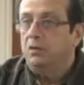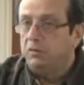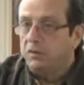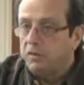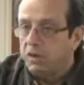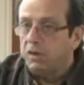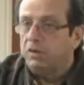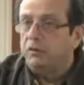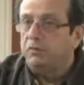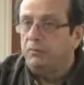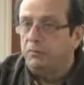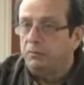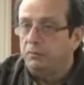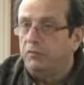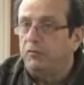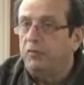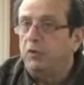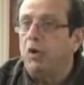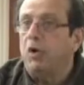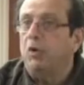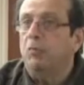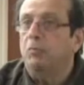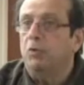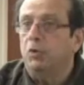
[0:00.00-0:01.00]
just
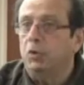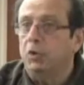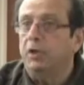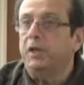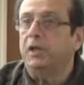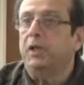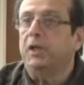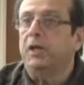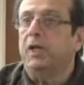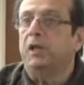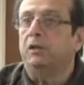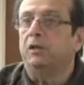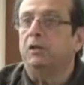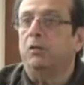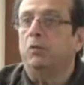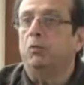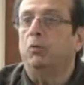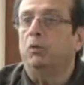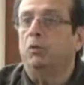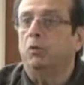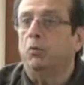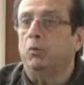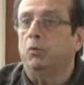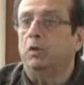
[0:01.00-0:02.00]
from looking at
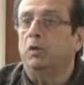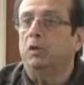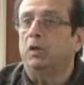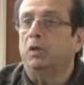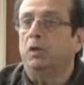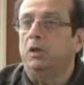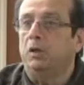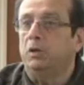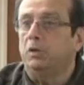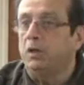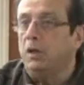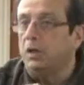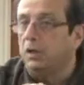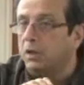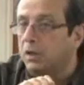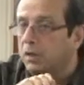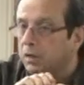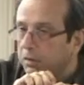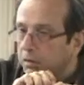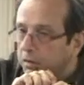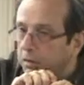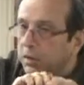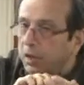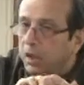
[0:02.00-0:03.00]

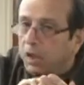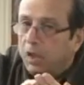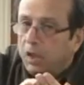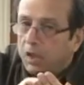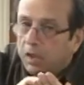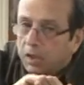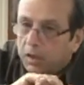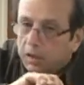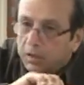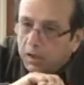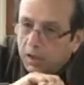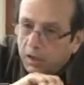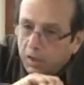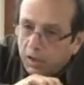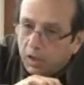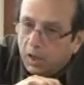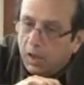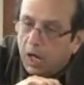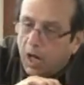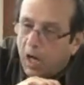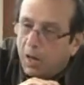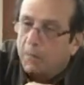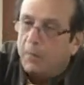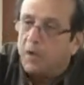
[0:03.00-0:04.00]
the
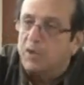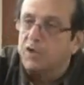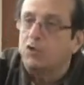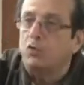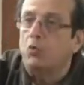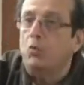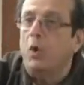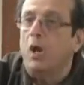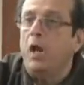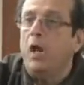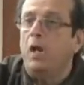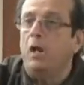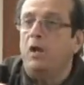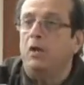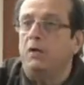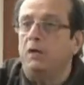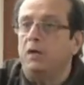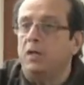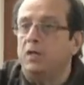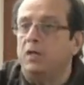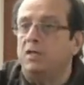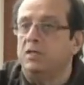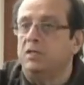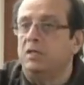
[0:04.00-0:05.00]
how much wear
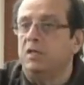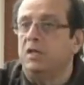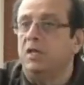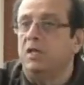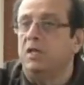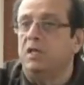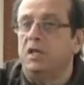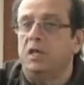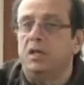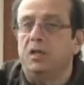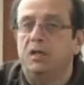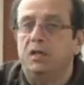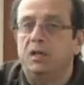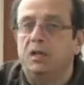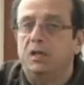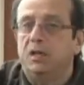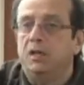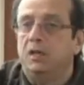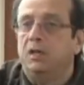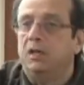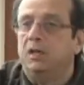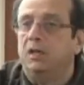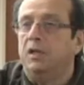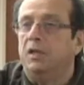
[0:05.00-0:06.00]
is in
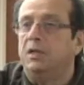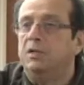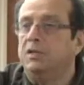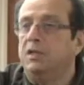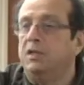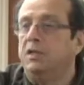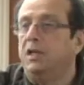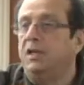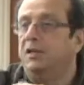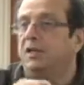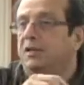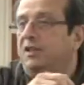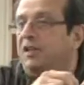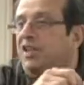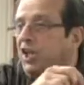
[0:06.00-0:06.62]
the